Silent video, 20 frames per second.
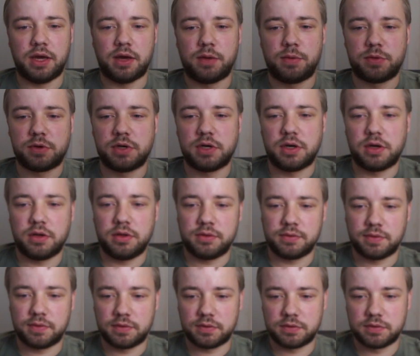camera
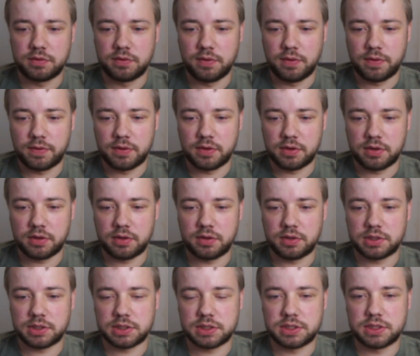to
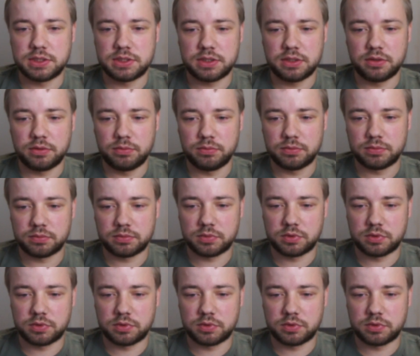the system,